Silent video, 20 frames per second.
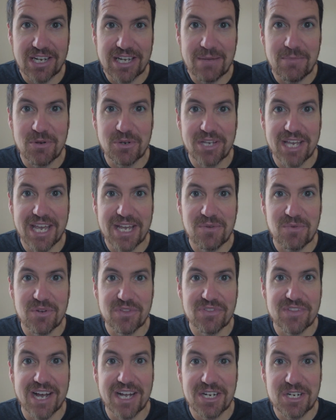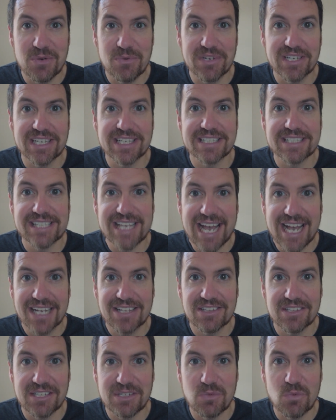I'm okay with not knowing
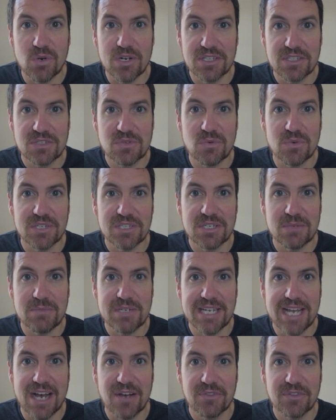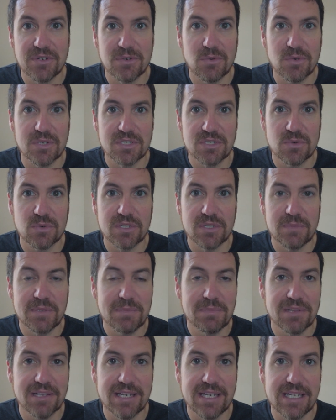exactly what's going to be out there, what's going to be
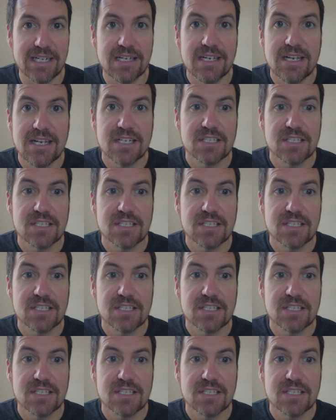played.